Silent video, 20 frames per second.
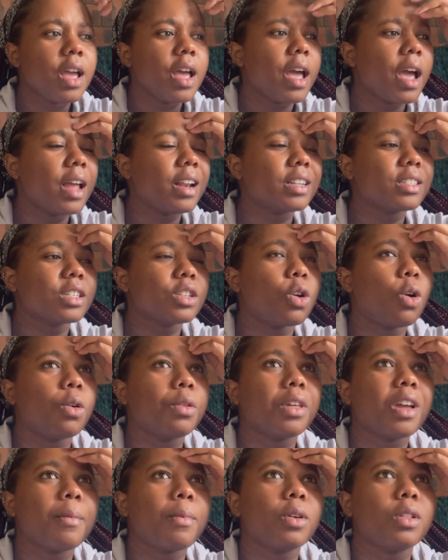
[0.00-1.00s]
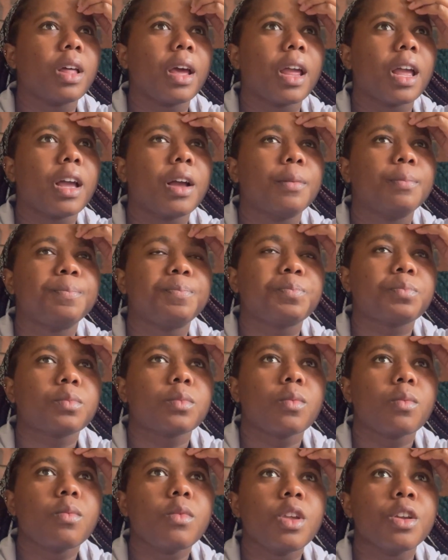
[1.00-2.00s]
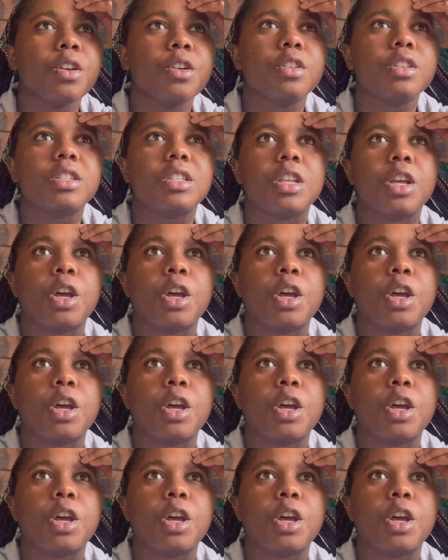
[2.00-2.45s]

And it's a whole thing about like, you know, this thing